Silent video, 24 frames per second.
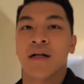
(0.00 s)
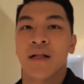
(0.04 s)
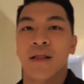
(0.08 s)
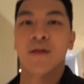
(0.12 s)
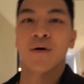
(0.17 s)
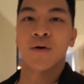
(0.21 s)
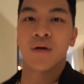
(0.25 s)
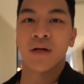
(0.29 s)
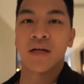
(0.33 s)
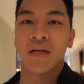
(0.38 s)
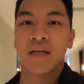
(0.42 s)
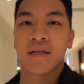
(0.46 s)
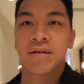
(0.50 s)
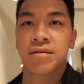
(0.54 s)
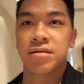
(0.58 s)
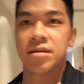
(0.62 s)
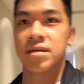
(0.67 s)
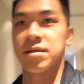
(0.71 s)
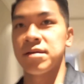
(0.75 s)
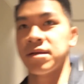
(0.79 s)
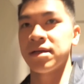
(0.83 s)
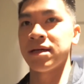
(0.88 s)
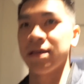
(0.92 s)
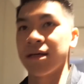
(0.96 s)

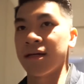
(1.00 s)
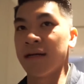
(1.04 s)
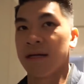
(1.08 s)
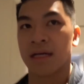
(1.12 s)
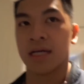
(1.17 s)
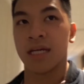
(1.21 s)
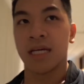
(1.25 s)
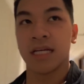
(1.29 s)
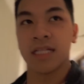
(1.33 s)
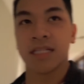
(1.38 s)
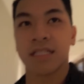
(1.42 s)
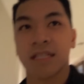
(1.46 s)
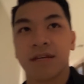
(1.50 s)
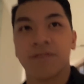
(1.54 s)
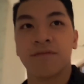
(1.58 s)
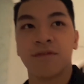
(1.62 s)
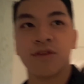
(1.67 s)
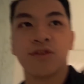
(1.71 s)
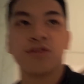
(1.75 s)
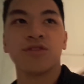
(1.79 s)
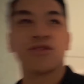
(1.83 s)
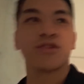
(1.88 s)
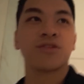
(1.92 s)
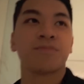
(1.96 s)
Logan yes.
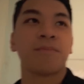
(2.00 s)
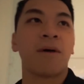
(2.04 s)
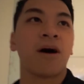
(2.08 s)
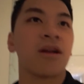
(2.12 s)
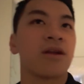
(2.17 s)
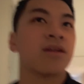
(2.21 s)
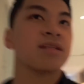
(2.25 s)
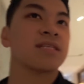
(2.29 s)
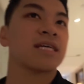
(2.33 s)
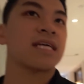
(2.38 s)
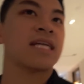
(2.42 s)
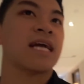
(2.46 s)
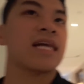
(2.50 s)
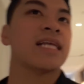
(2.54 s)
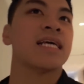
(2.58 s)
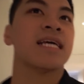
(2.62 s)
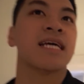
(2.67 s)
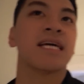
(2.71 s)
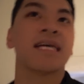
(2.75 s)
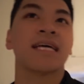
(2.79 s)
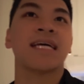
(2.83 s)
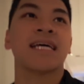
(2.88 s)
interview spot. I? Um,